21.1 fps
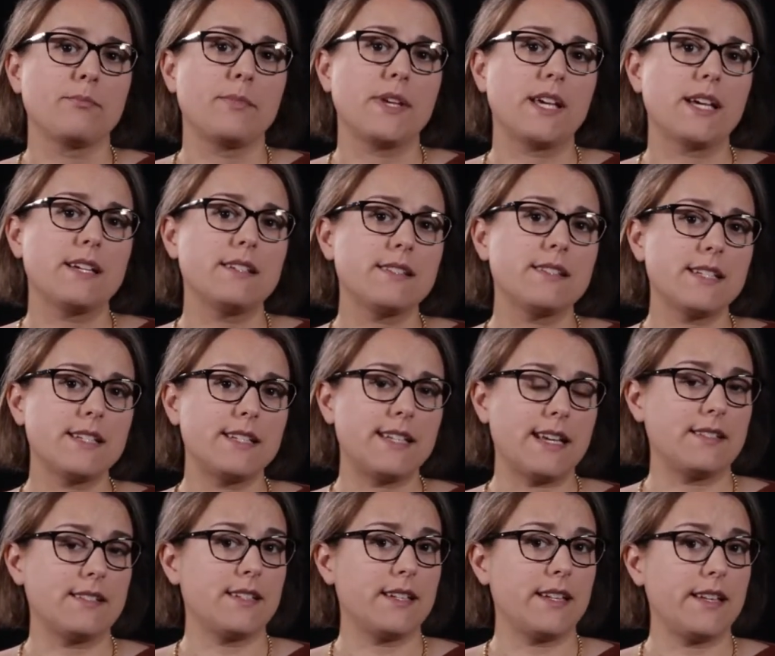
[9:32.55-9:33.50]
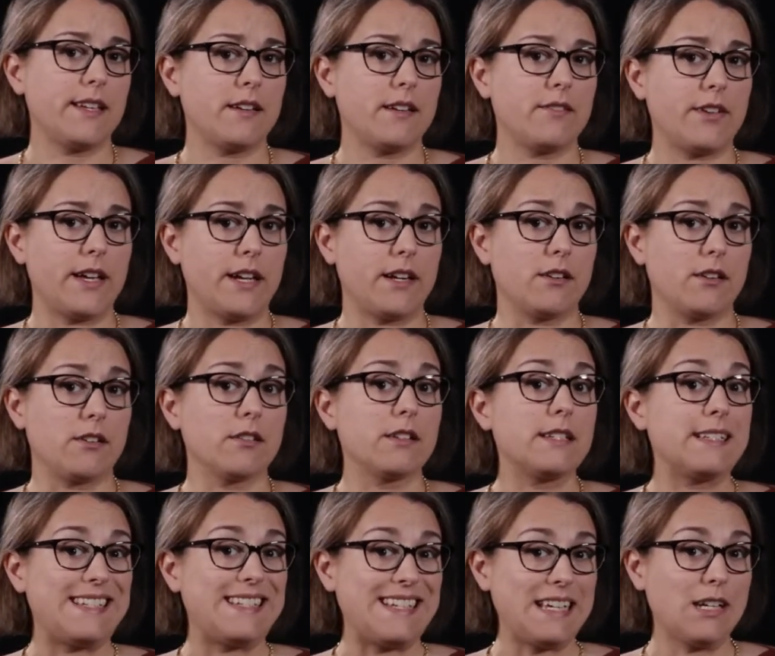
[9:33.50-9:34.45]
Because the density of air
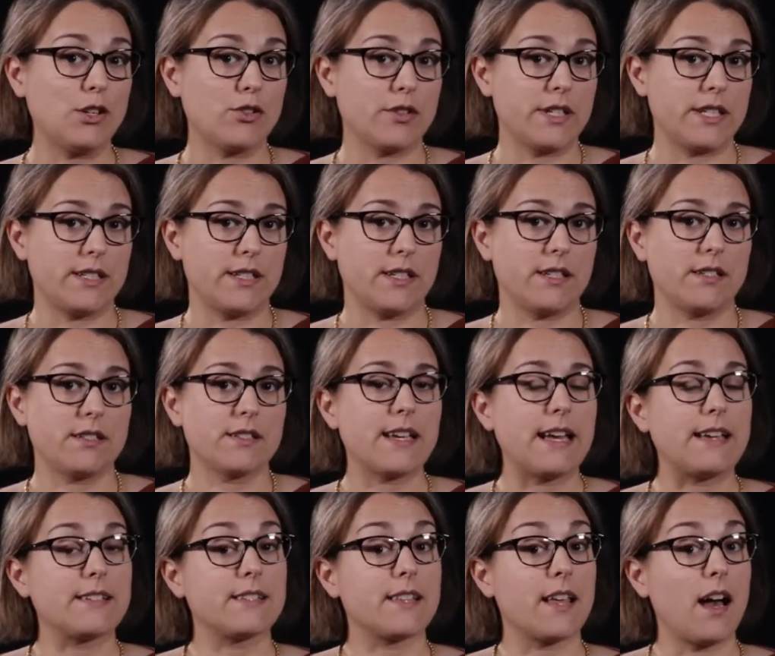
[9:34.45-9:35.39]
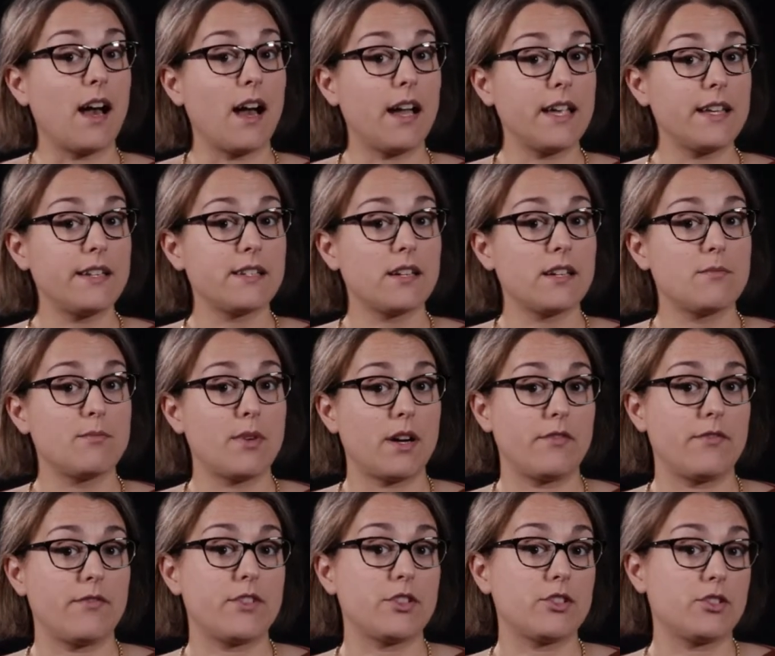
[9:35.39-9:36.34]
decreases as the height
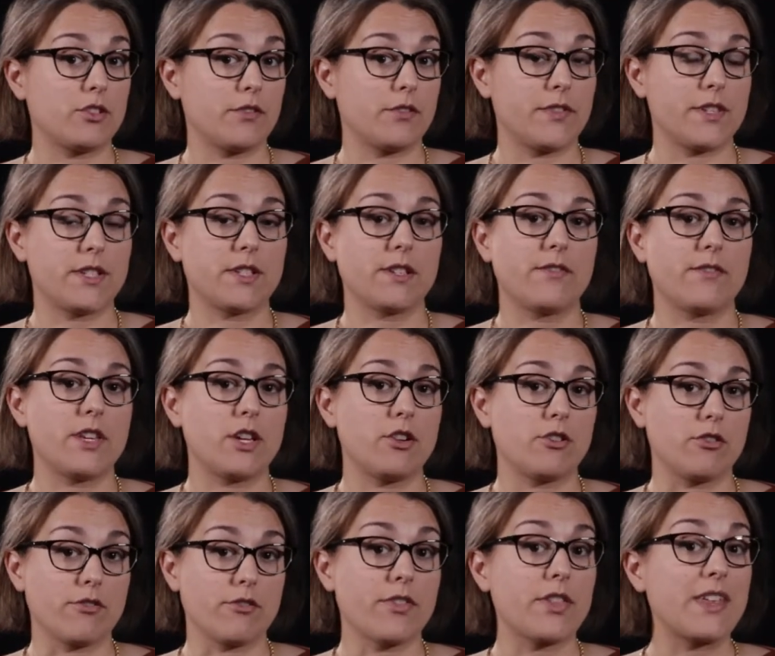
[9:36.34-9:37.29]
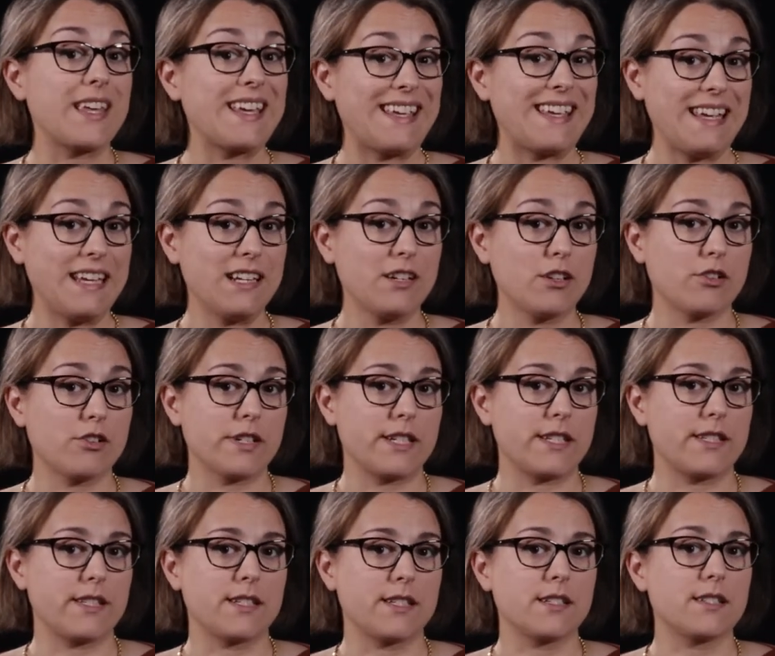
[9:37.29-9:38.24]
above the surface of the Earth
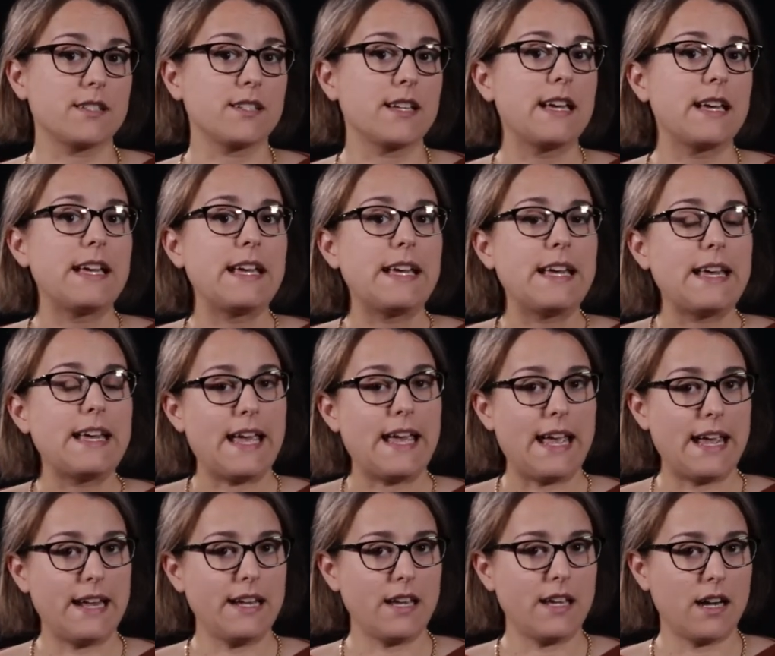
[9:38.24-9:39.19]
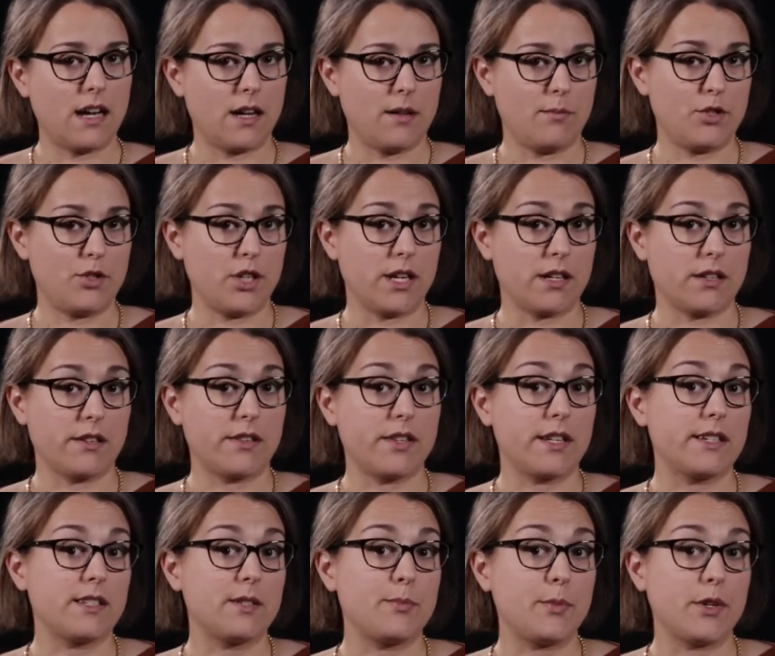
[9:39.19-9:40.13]
increases, any object
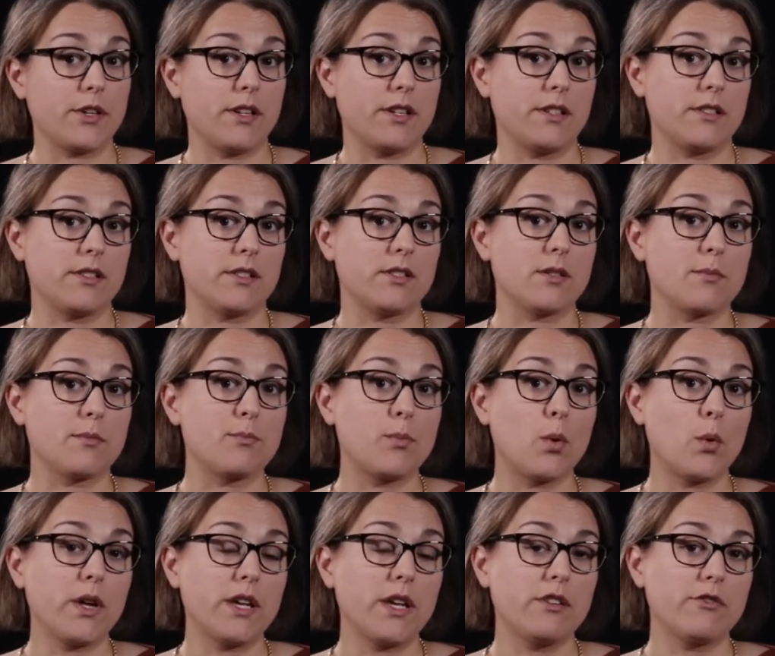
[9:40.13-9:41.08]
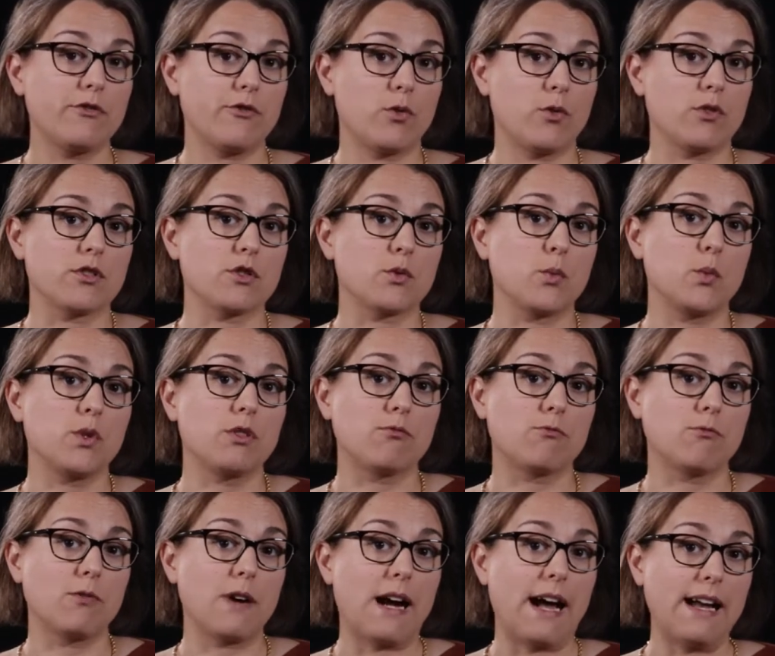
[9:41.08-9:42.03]
that experiences a buoyant force
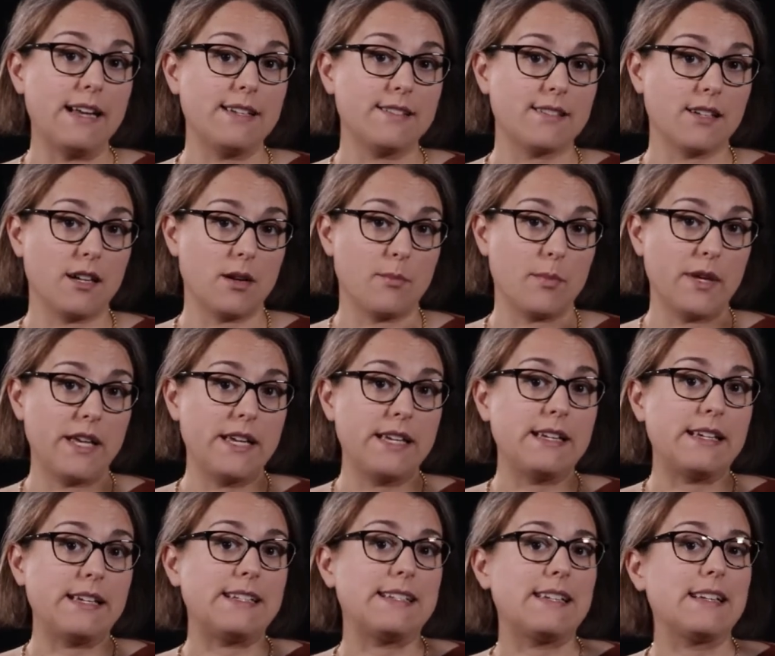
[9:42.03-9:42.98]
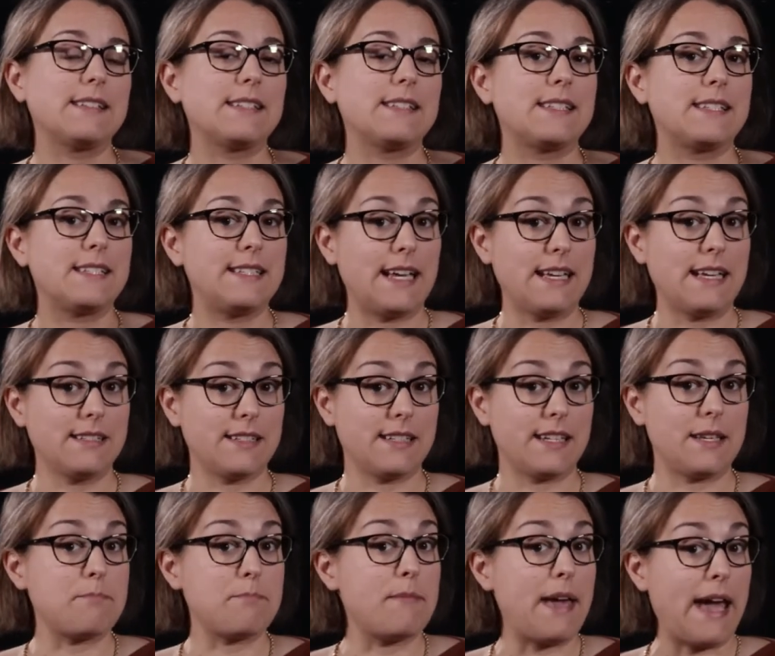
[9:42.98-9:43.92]
will rise up until its
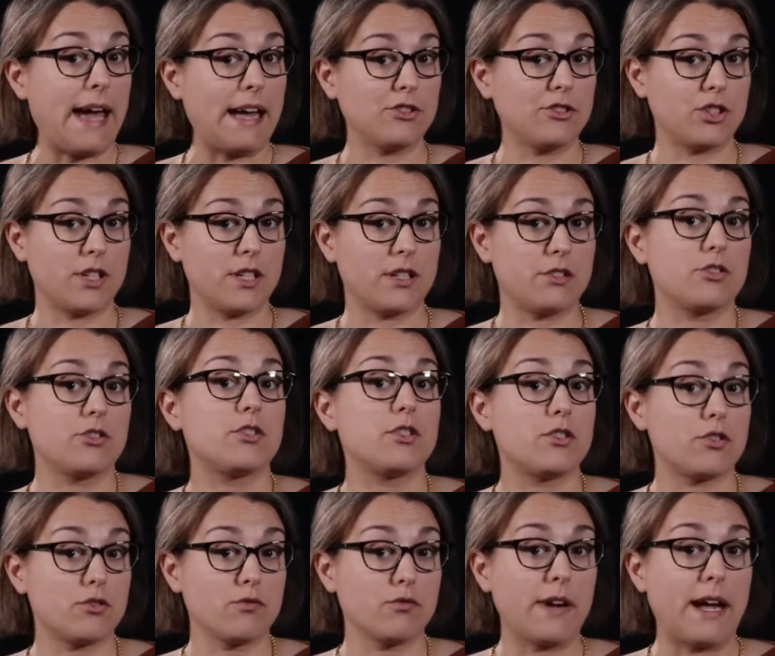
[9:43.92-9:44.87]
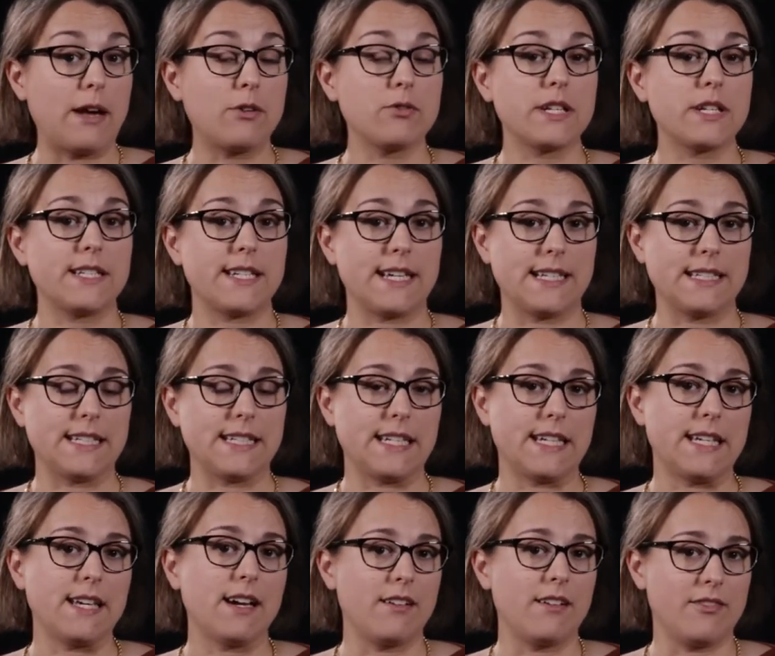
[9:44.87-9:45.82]
density matches the surrounding
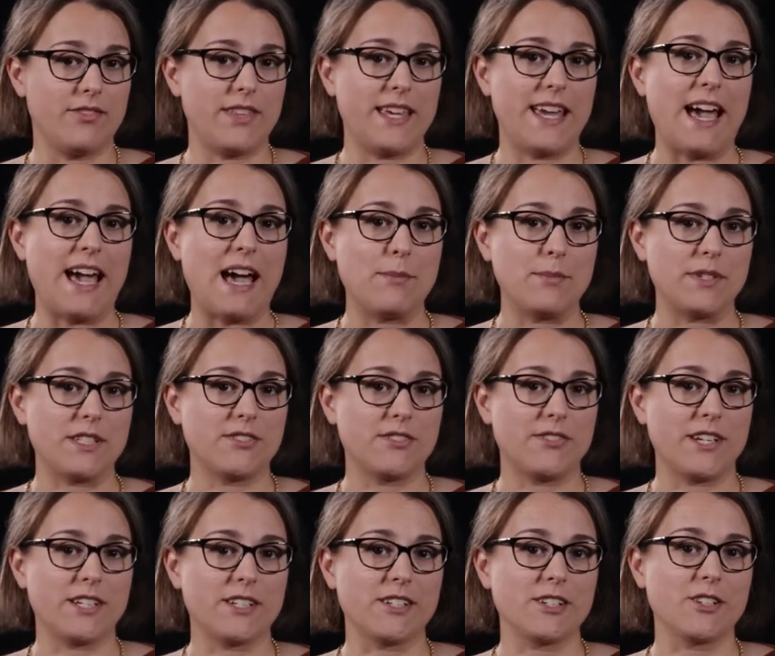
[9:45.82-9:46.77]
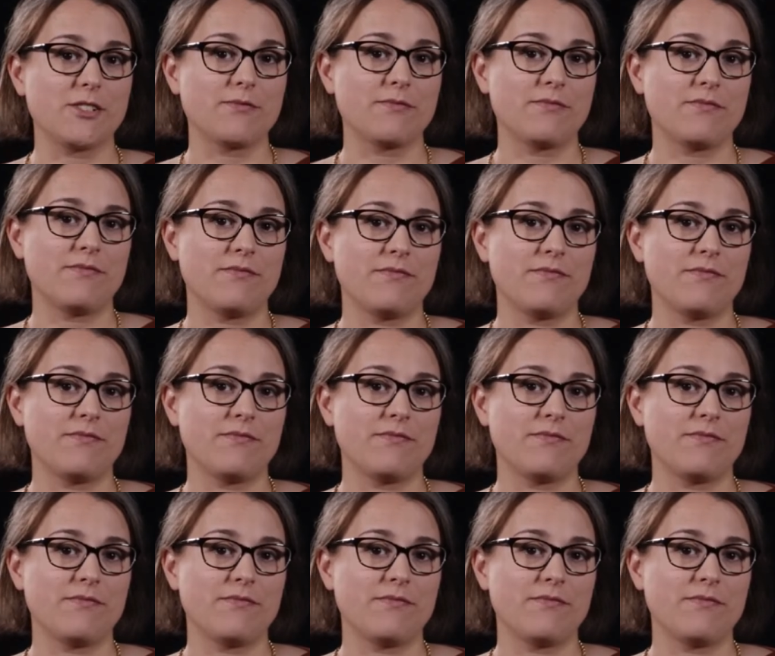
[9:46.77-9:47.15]
density of the atmosphere.